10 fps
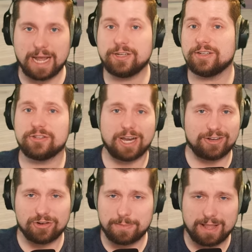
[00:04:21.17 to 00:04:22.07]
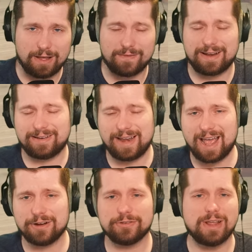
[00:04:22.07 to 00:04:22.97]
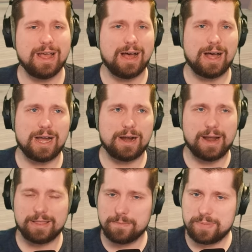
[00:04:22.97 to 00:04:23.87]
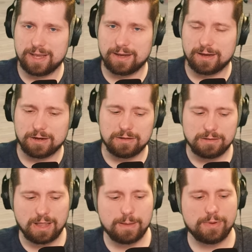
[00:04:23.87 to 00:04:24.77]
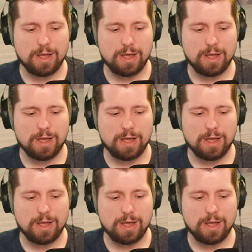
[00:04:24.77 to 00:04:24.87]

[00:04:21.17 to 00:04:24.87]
And she has a chance to drop a lot of daggers and the big club.